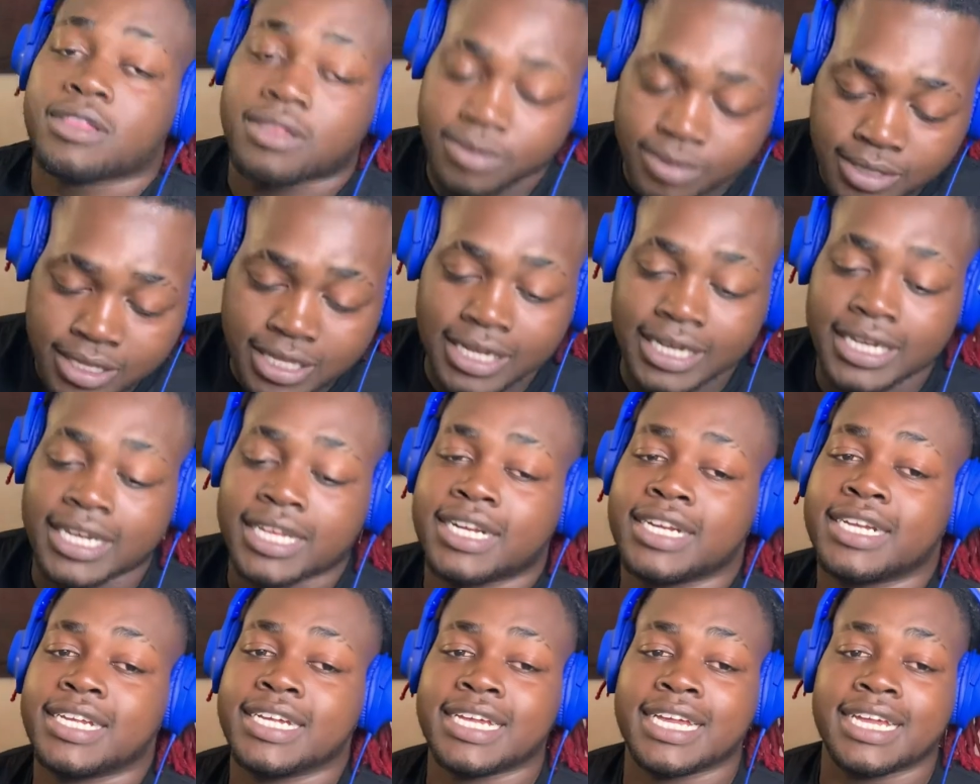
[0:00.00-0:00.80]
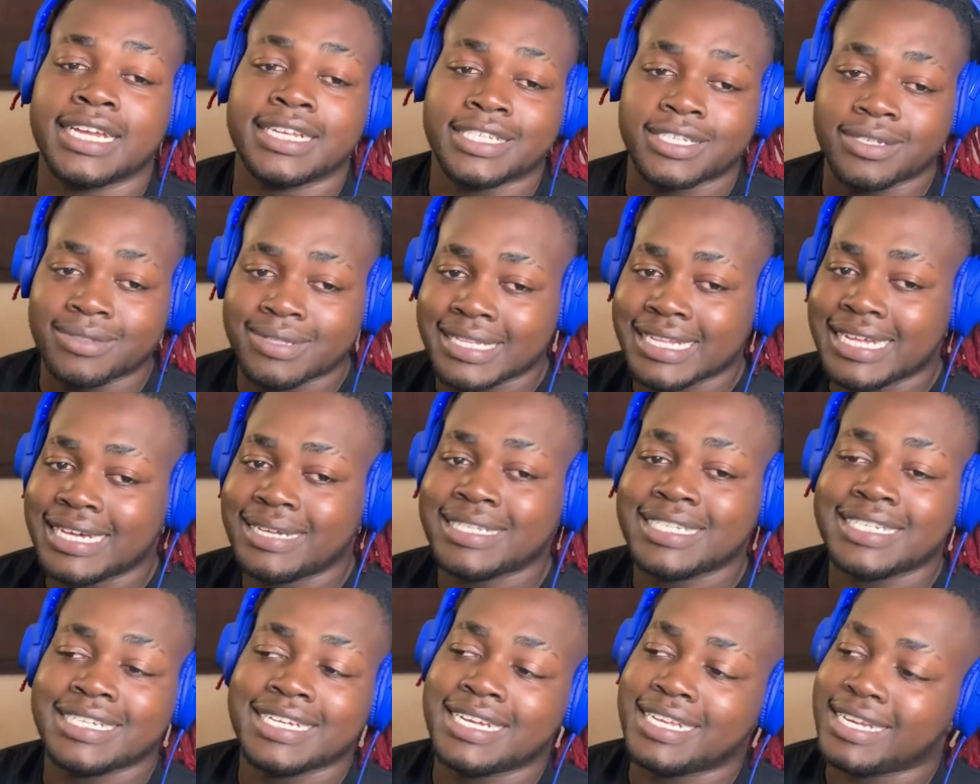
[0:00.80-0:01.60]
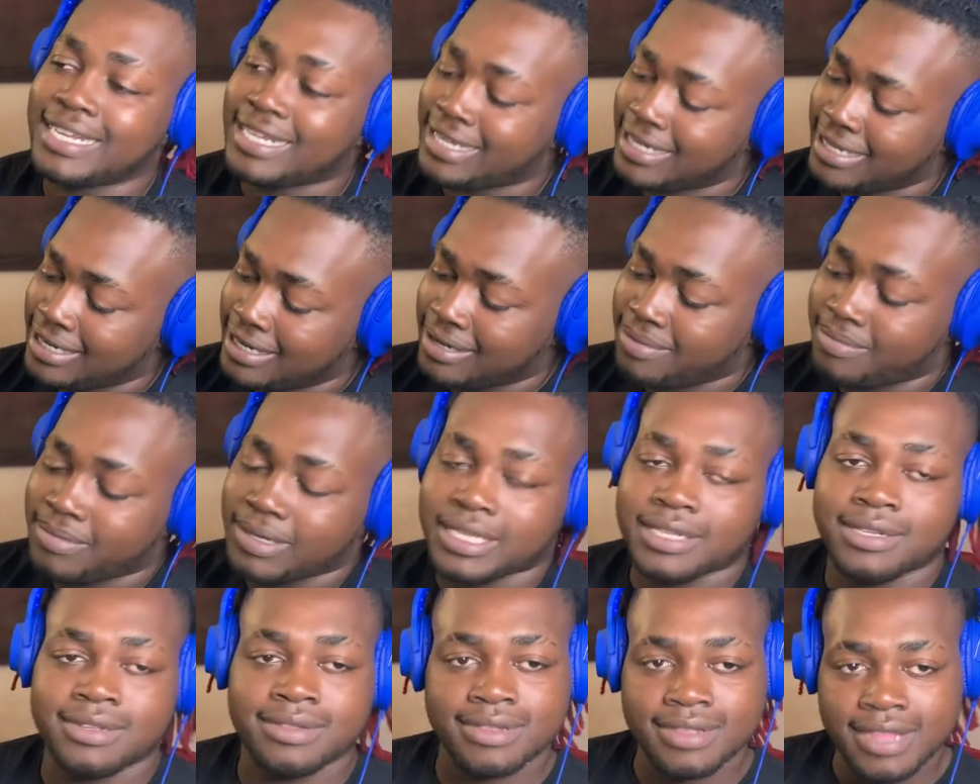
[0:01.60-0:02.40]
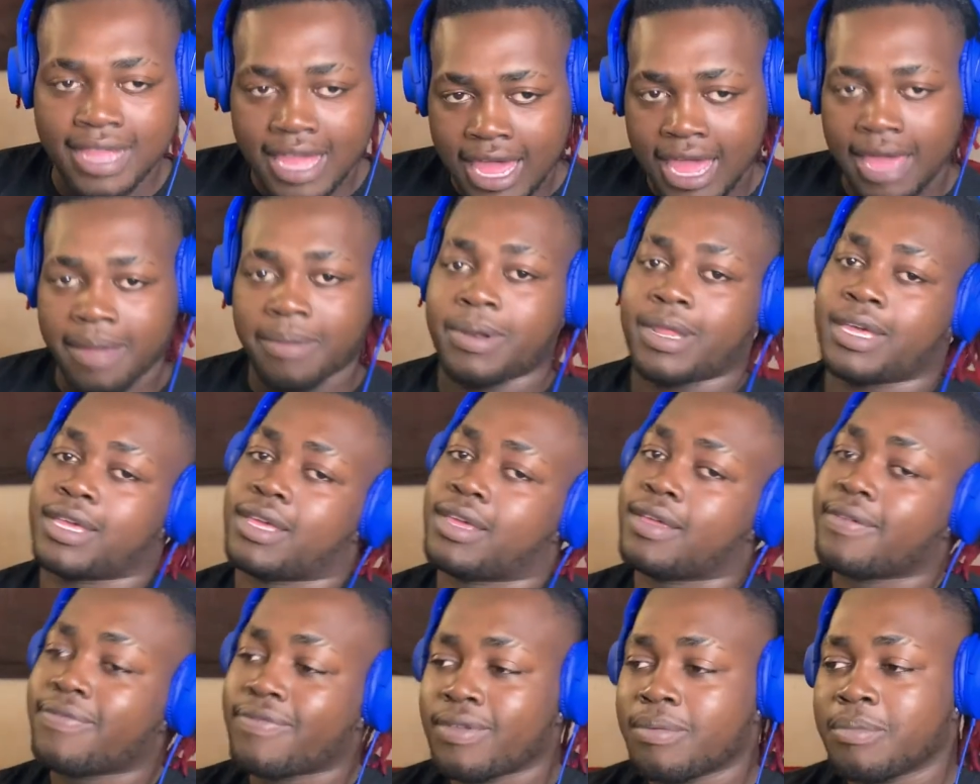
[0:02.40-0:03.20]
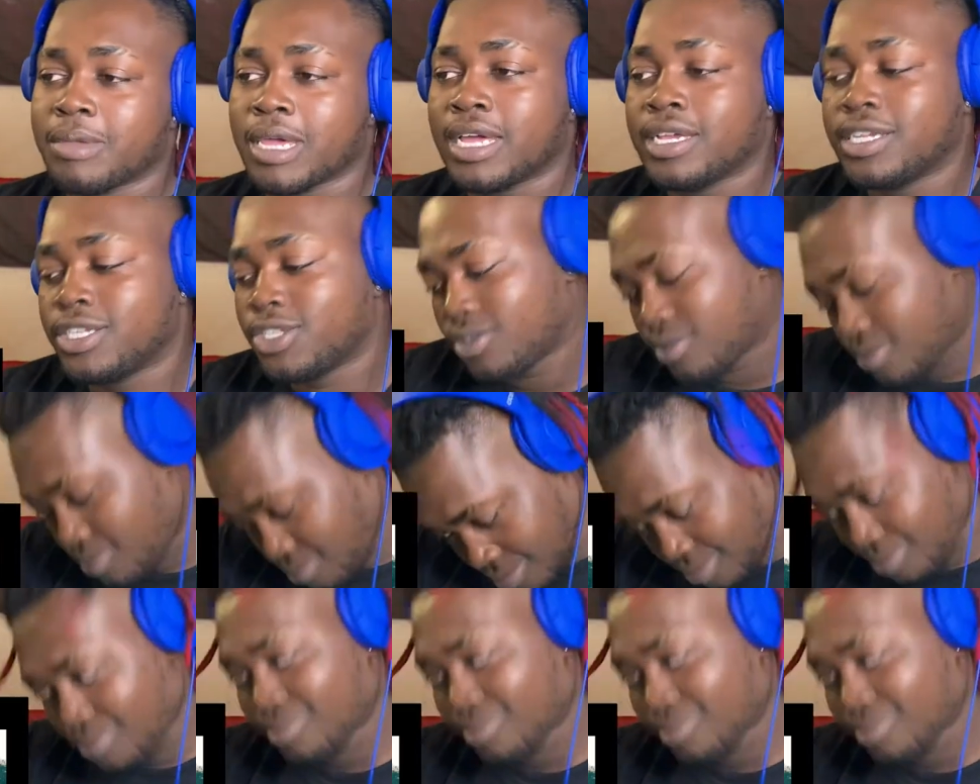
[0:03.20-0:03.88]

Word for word: So what's up? Can a nigga get your Snapchat? Like get the snap? Like you feel me? Like,